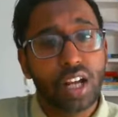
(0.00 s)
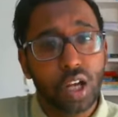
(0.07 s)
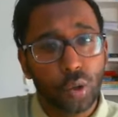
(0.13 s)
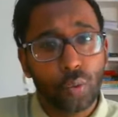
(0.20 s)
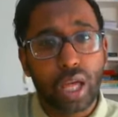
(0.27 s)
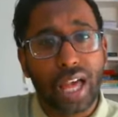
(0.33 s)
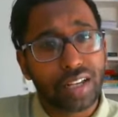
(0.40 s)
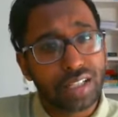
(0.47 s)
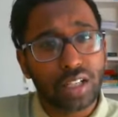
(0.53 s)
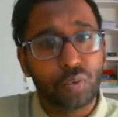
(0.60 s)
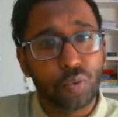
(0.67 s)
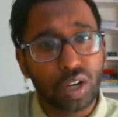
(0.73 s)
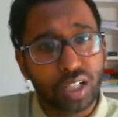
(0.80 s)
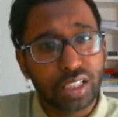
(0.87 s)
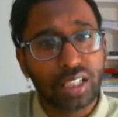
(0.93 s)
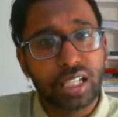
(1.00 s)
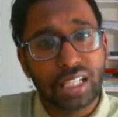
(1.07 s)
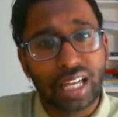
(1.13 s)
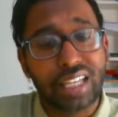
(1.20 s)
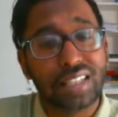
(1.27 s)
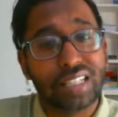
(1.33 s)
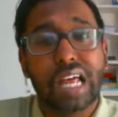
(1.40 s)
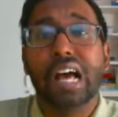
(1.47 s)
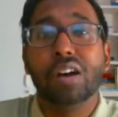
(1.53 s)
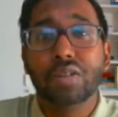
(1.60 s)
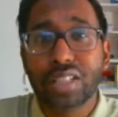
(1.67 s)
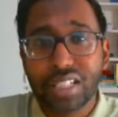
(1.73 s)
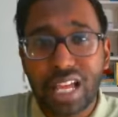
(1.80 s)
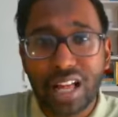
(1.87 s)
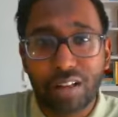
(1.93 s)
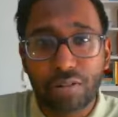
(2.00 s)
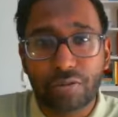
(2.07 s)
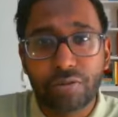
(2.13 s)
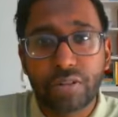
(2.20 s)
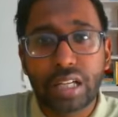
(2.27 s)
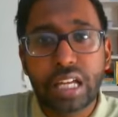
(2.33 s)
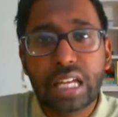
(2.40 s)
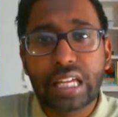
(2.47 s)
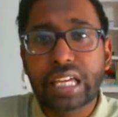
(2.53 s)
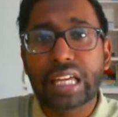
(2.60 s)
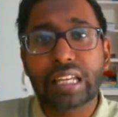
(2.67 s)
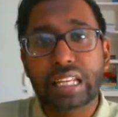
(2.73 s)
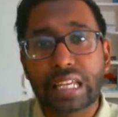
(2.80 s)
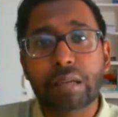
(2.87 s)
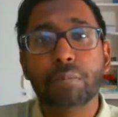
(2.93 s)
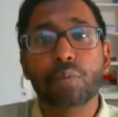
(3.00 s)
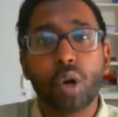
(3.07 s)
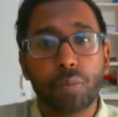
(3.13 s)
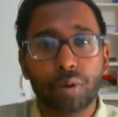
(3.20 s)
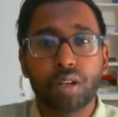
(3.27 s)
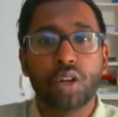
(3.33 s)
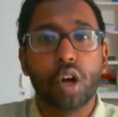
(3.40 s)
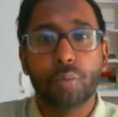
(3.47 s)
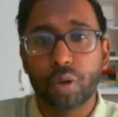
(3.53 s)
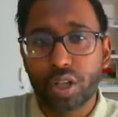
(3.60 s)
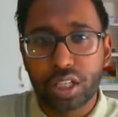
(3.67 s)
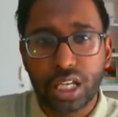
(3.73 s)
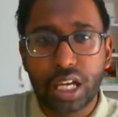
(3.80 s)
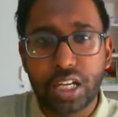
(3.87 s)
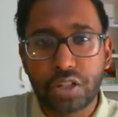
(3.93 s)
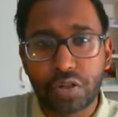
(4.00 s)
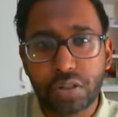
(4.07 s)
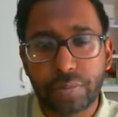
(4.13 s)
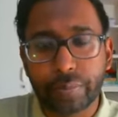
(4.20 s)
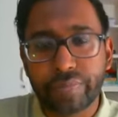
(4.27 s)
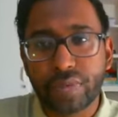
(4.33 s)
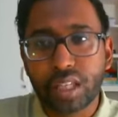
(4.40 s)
we're actually working against ourselves in improper communication.